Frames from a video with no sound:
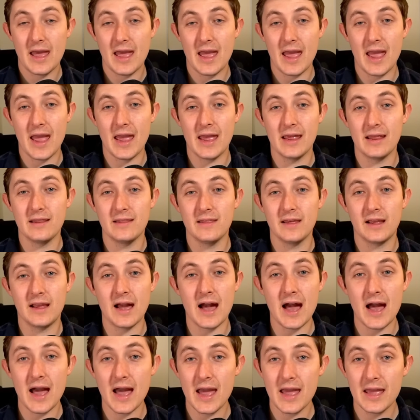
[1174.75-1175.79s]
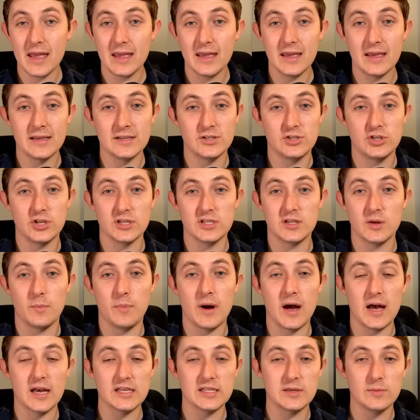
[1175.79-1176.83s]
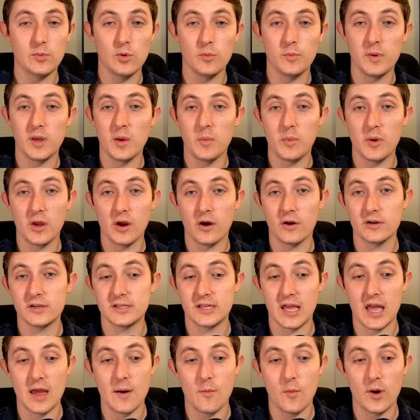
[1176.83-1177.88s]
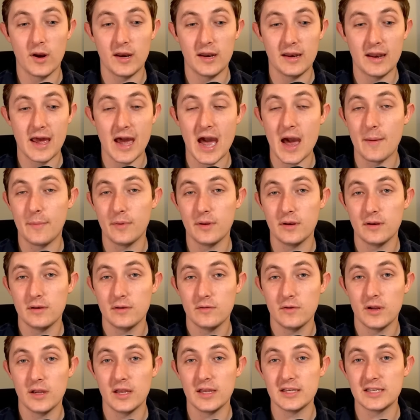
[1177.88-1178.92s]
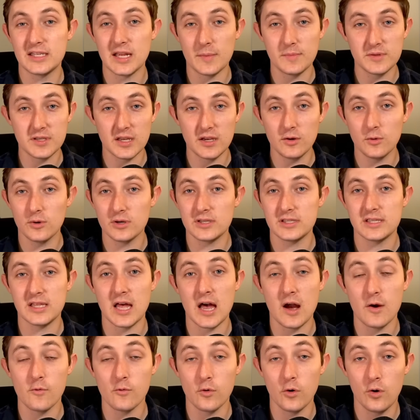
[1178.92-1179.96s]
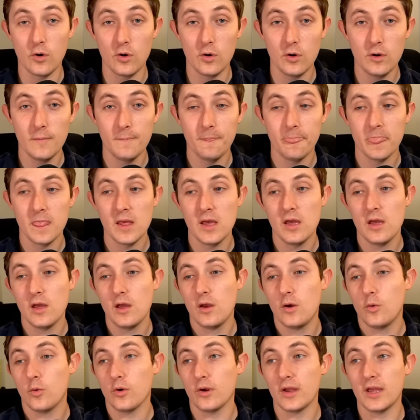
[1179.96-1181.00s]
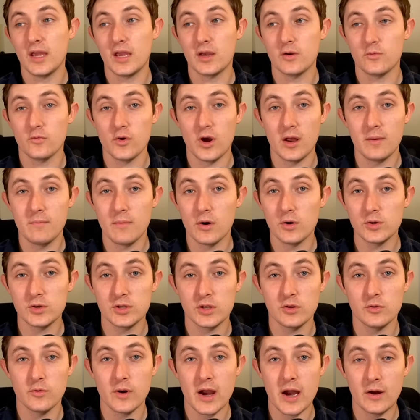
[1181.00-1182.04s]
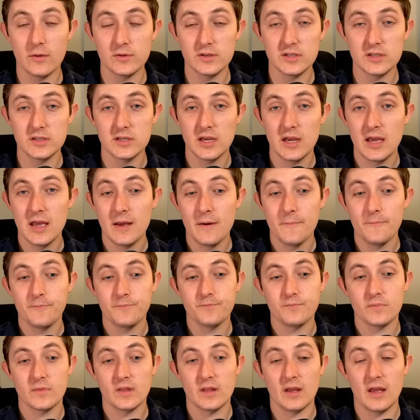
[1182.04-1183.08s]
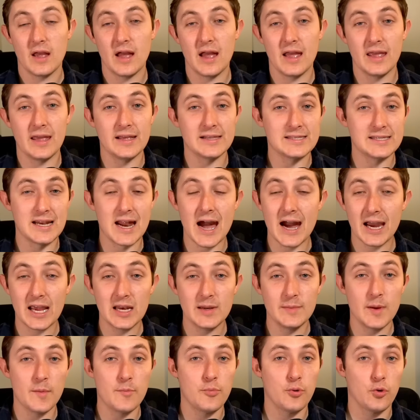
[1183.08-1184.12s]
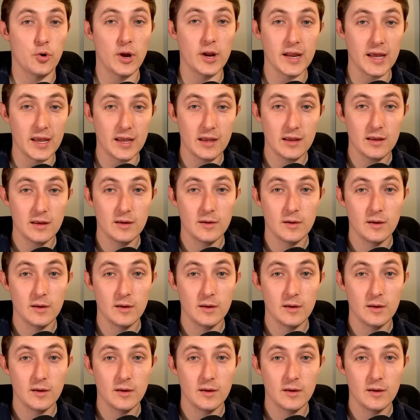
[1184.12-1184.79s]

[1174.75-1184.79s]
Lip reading: and the guy is just a possible PPR scam waiting to happen, right? He steps into a slot role where he can run most of the routes. It's not going to be pretty,